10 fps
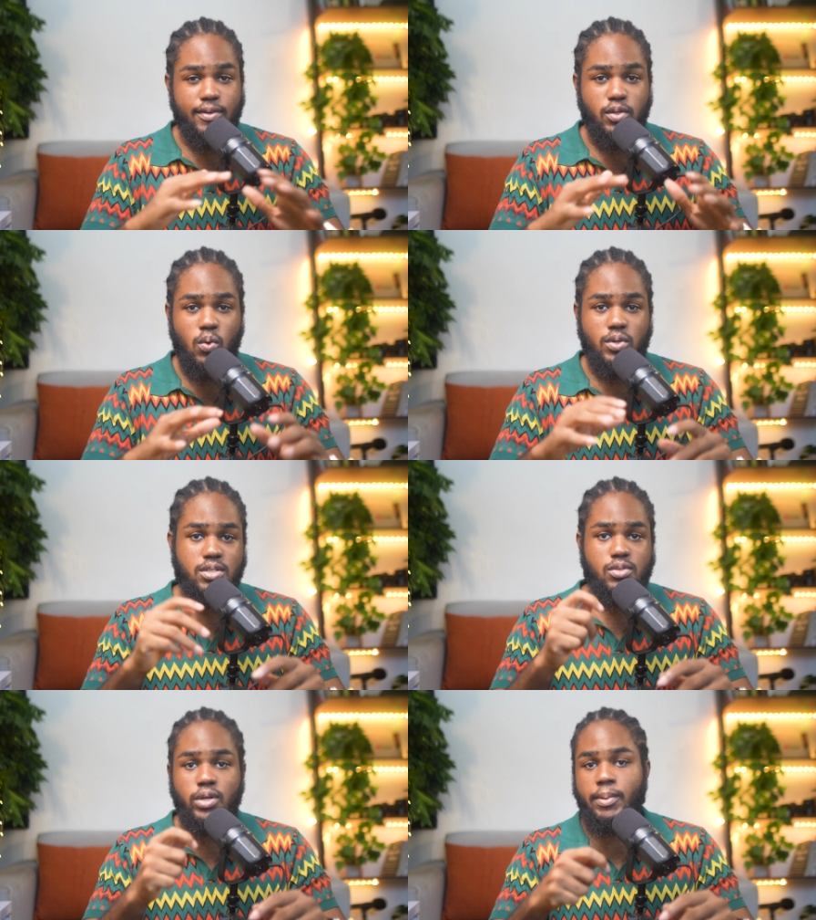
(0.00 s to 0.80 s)
No,
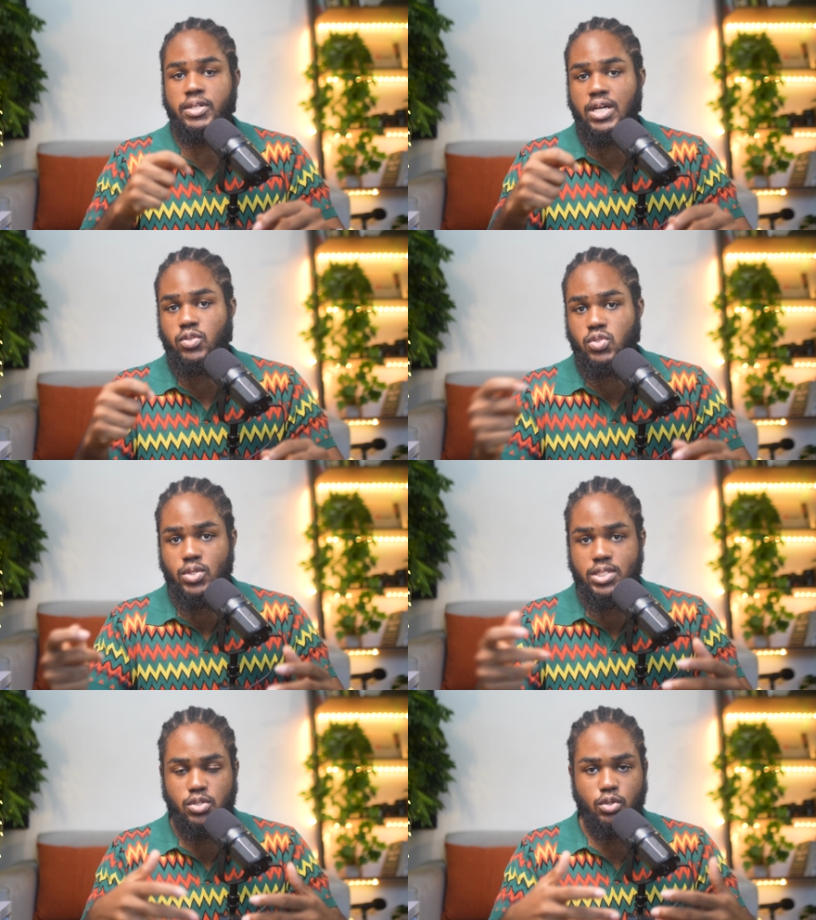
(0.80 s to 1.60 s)
it's not about
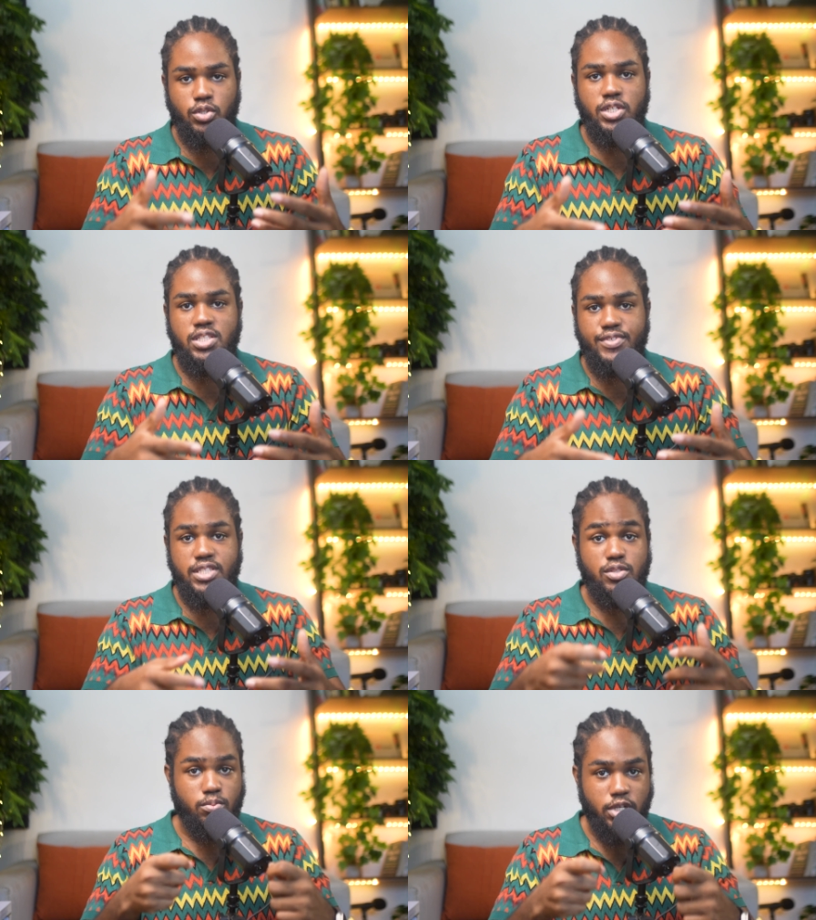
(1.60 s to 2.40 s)
outsourcing your
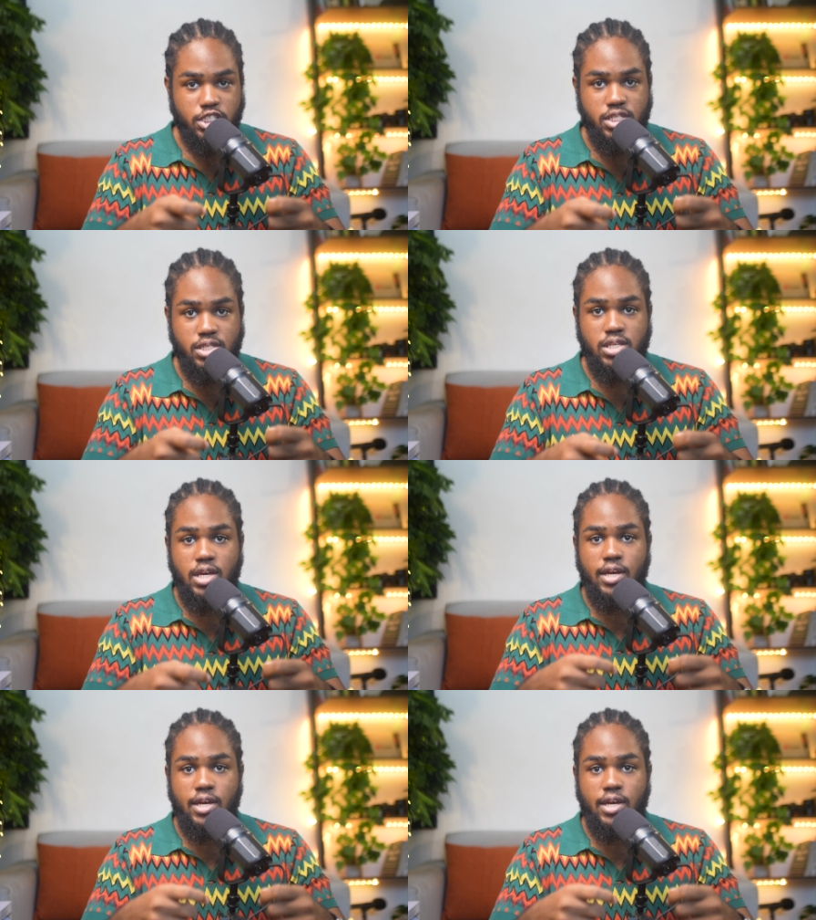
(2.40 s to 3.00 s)
creativity to machines.